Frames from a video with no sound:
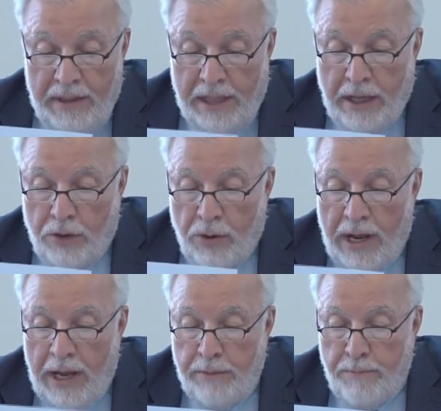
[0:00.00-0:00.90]
that the
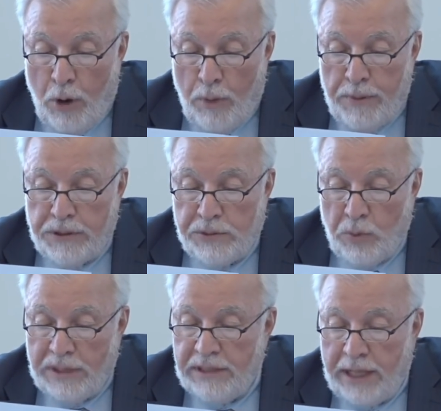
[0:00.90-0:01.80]
Qur'an purpose
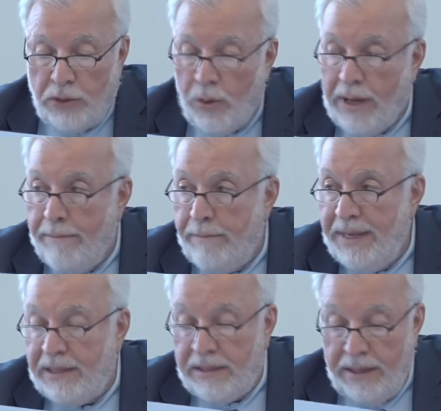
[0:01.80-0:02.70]
was not to
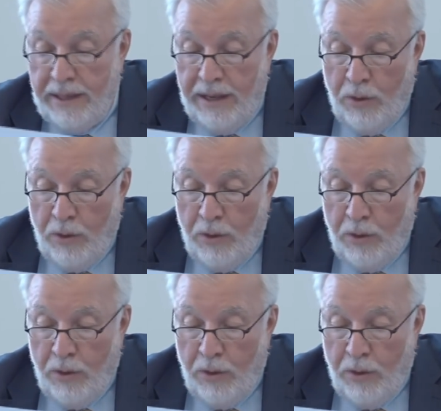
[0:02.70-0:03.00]
compete